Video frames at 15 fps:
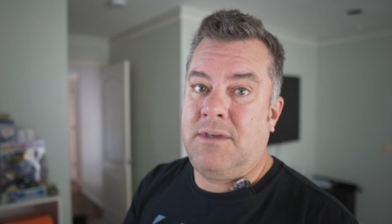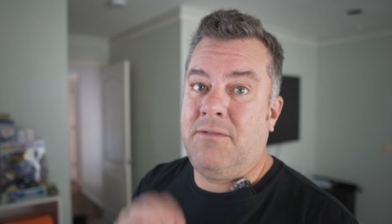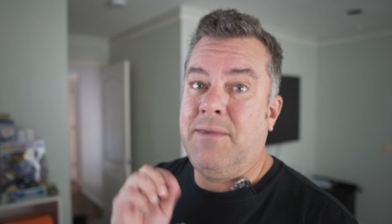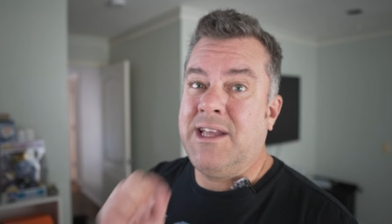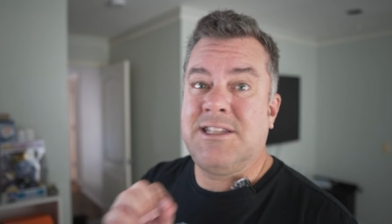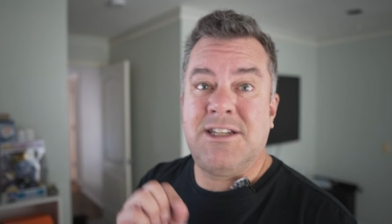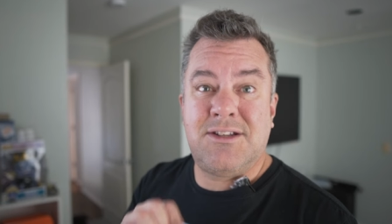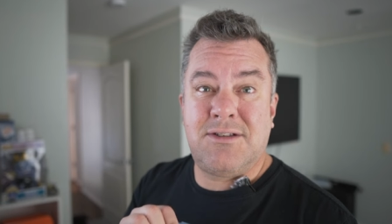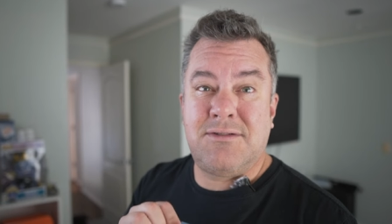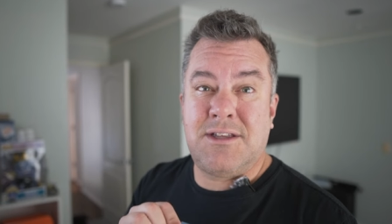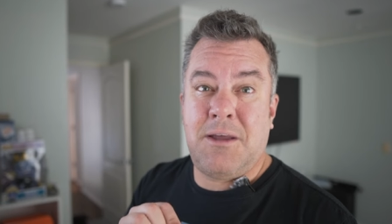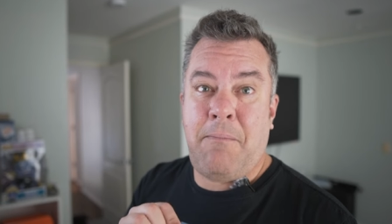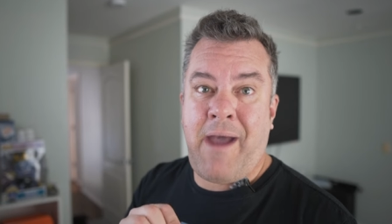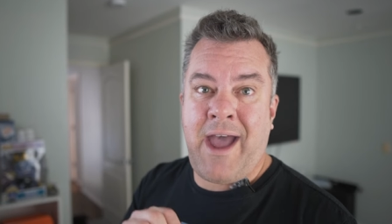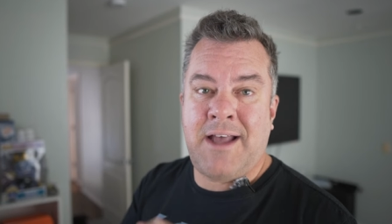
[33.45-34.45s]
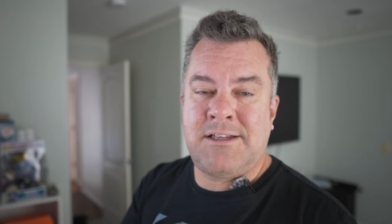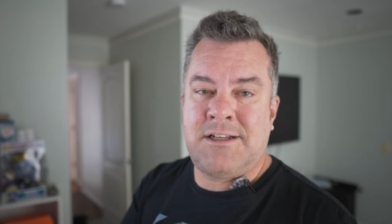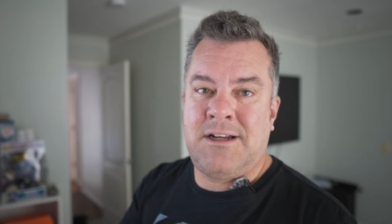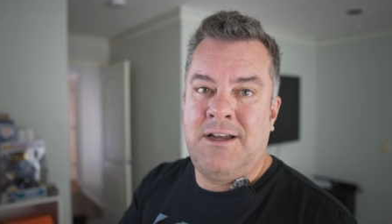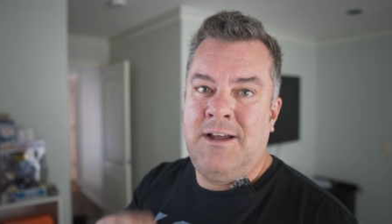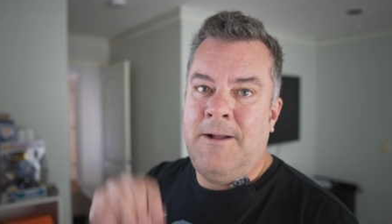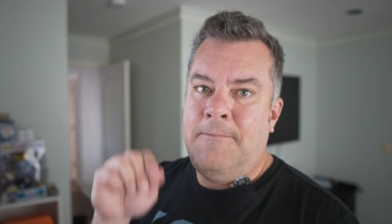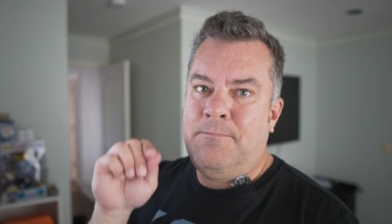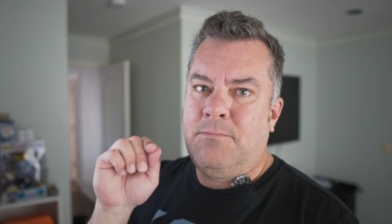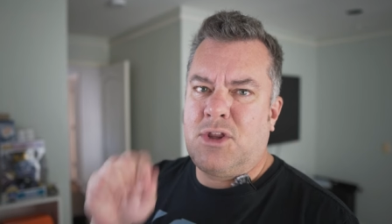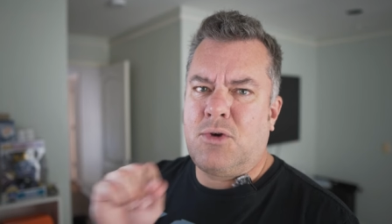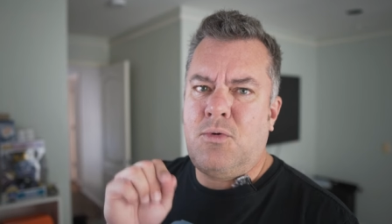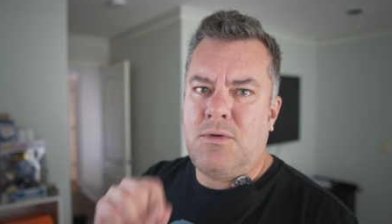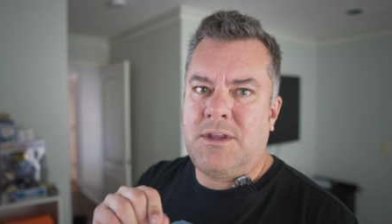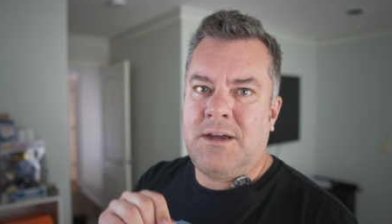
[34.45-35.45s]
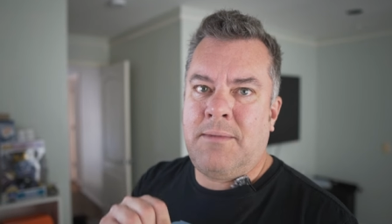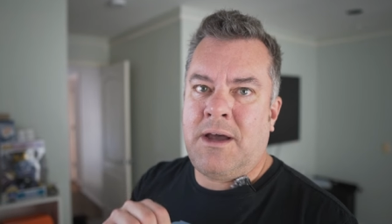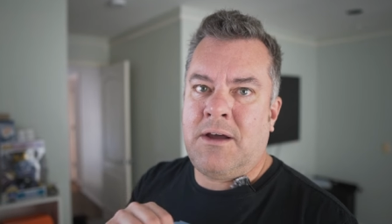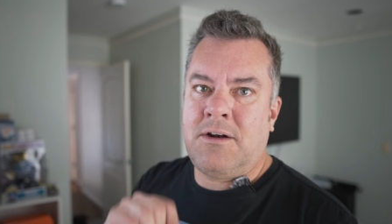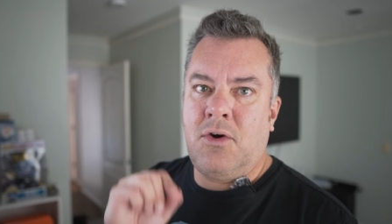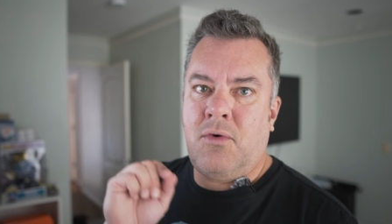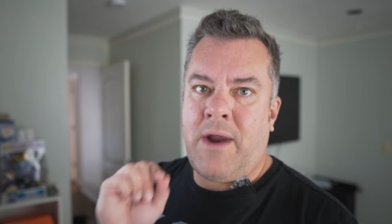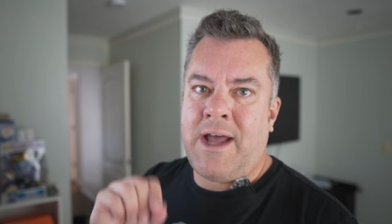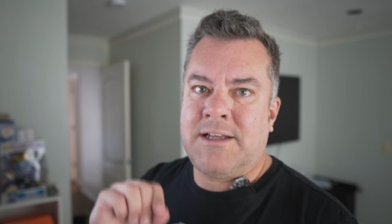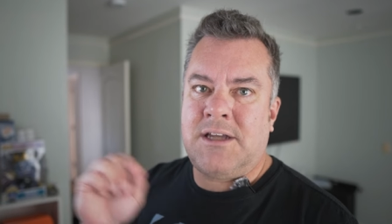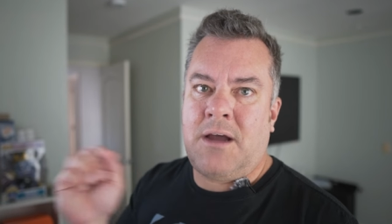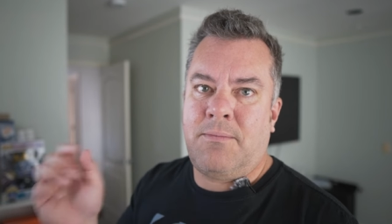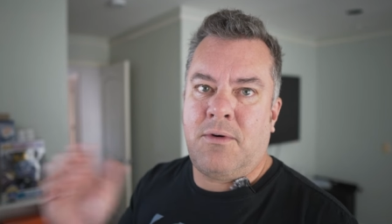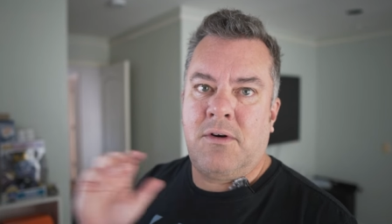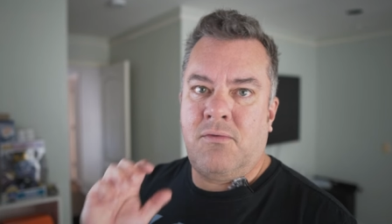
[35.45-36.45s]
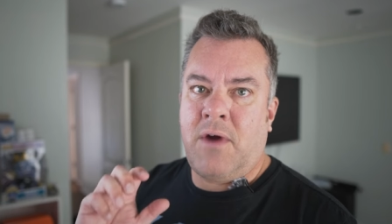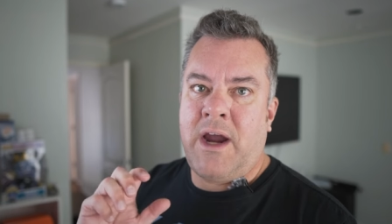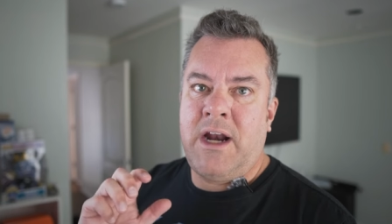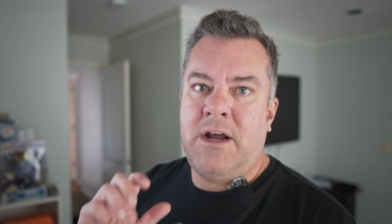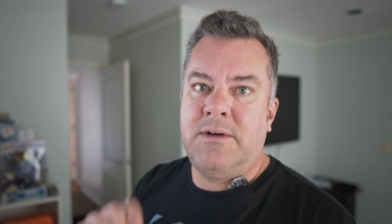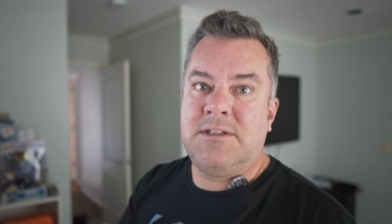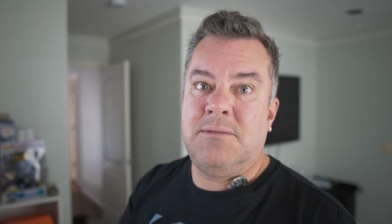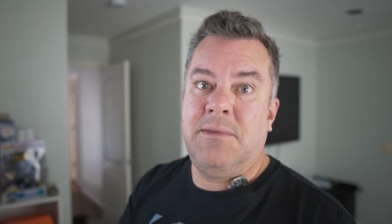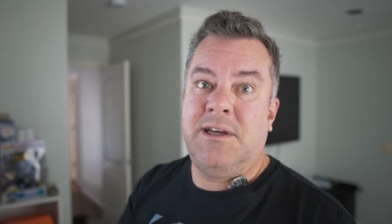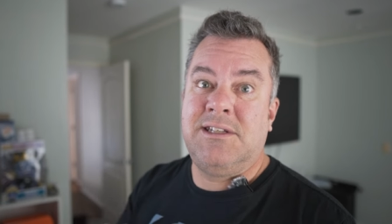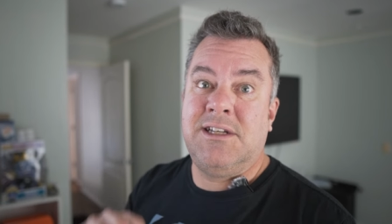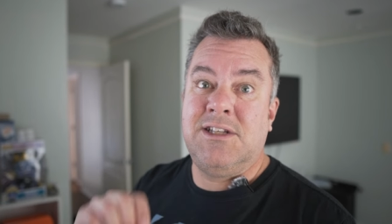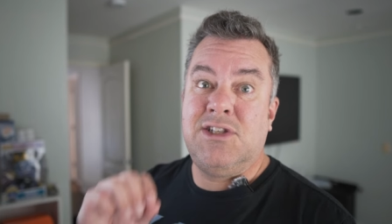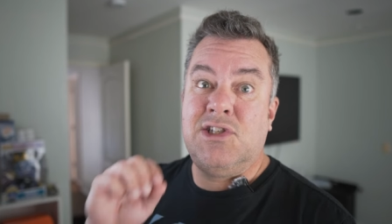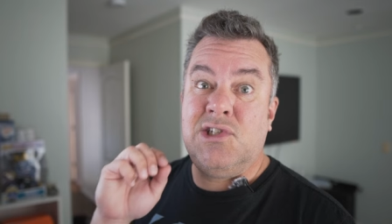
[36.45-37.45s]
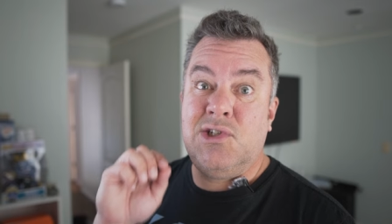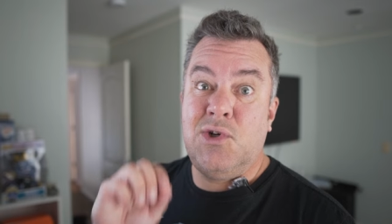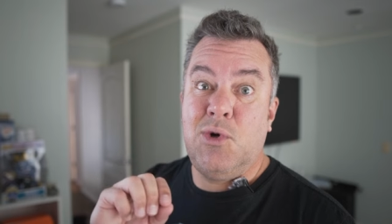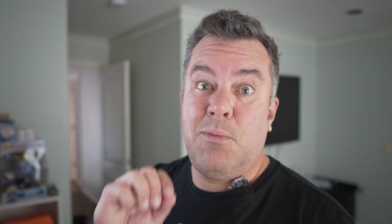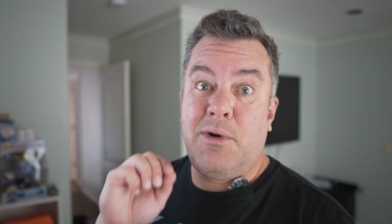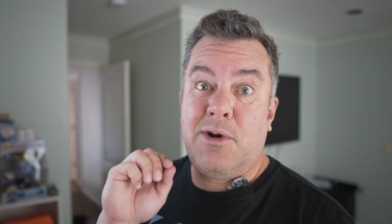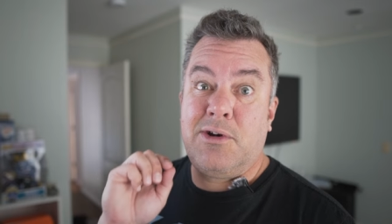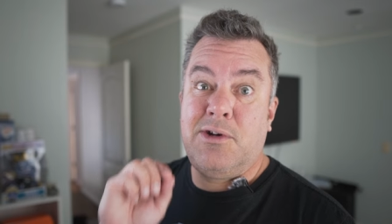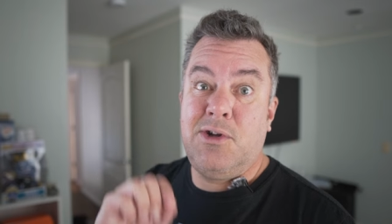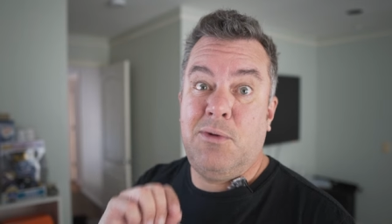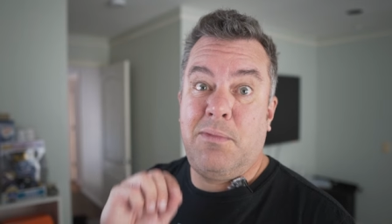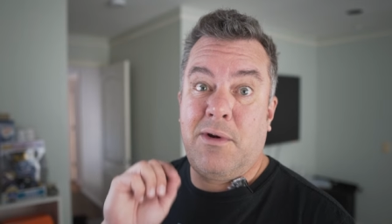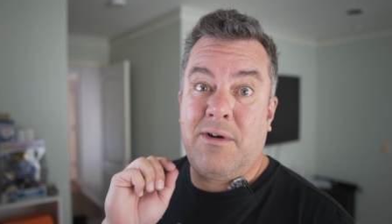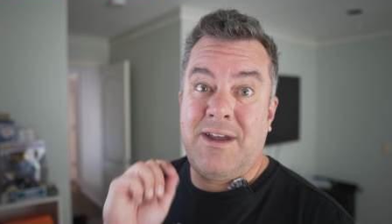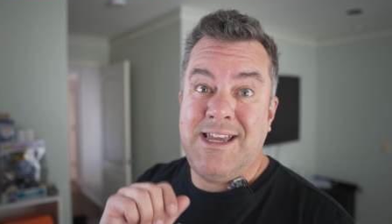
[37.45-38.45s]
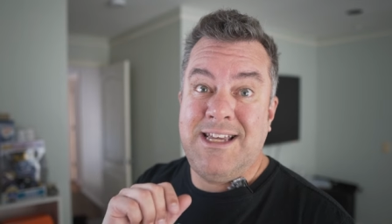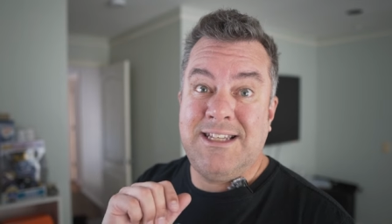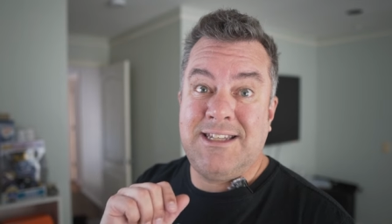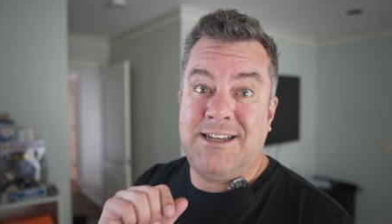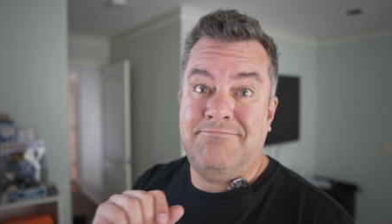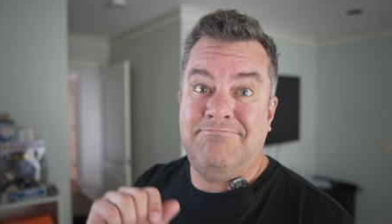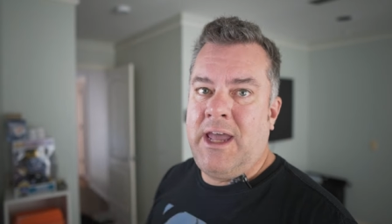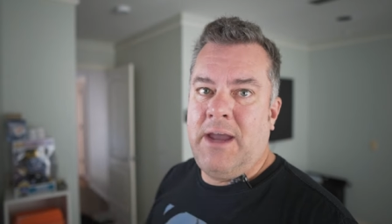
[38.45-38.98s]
We made stencils in the past, but the cool thing about Grasshopper and Rhino is it makes it super duper easy.